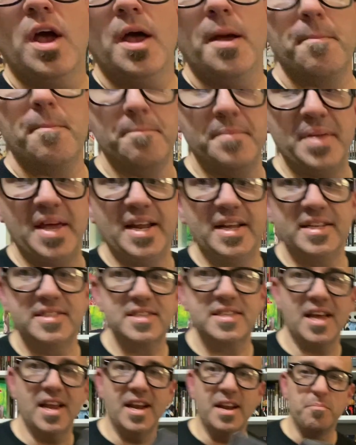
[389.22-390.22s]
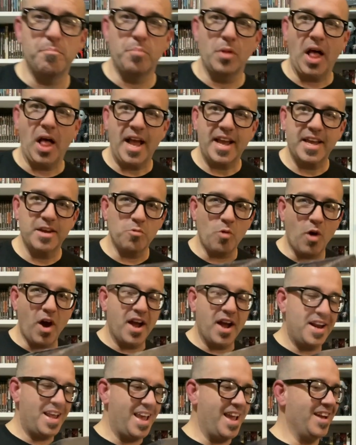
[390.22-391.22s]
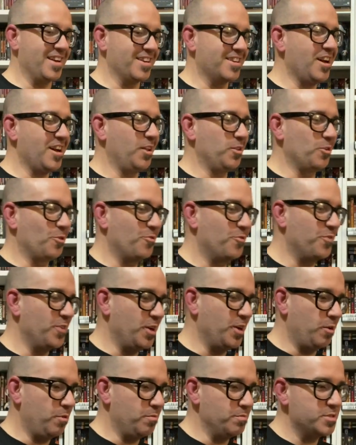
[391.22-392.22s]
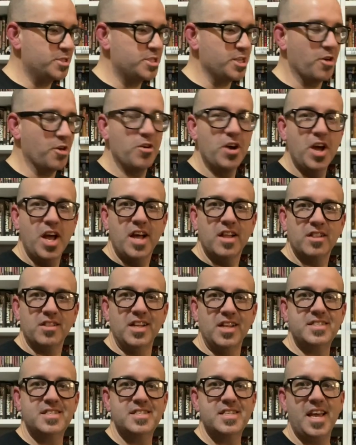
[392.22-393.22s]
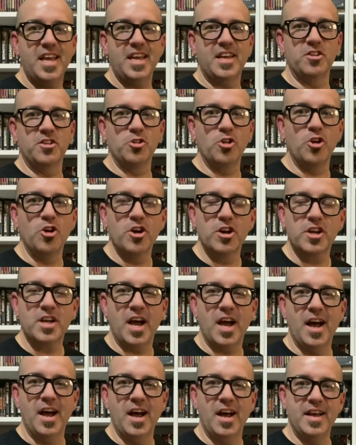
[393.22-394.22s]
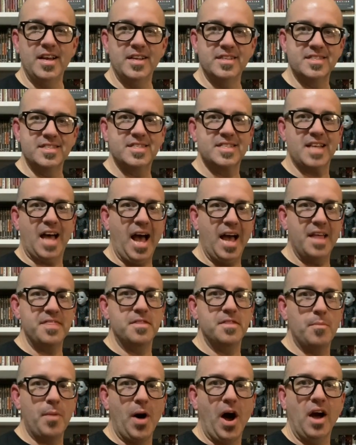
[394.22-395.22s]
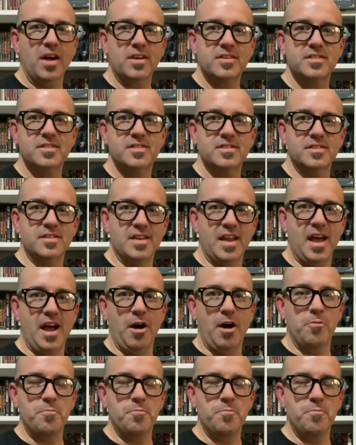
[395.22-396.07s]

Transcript: minutes, and in black and white and color film. So let's take a look inside the box now.